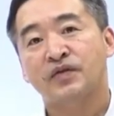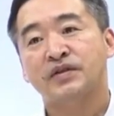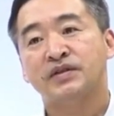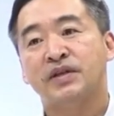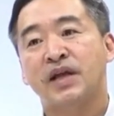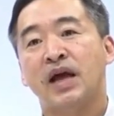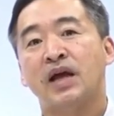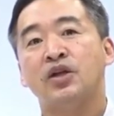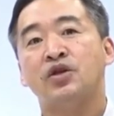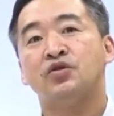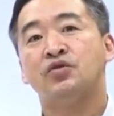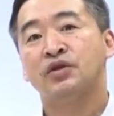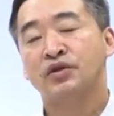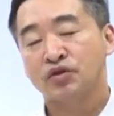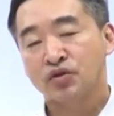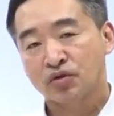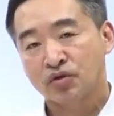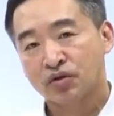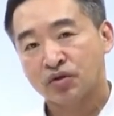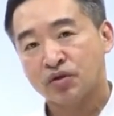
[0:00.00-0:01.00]
is that you
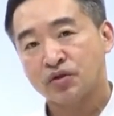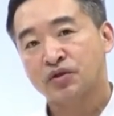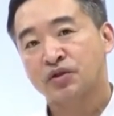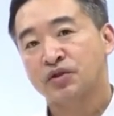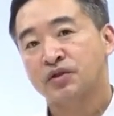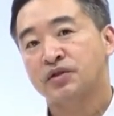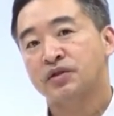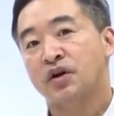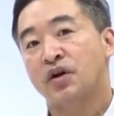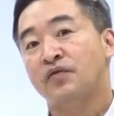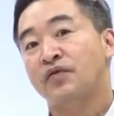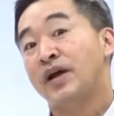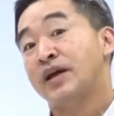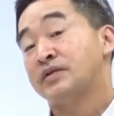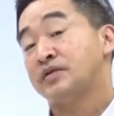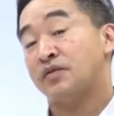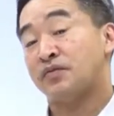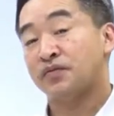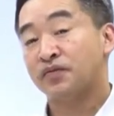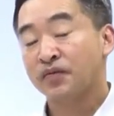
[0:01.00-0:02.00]
introduce yourself
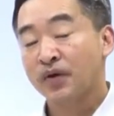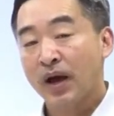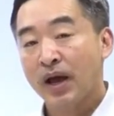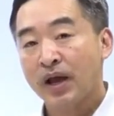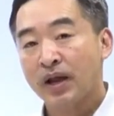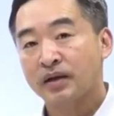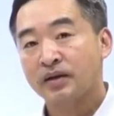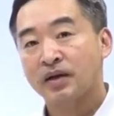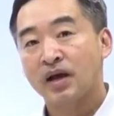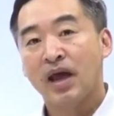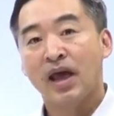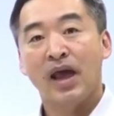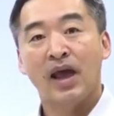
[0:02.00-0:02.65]
as a friend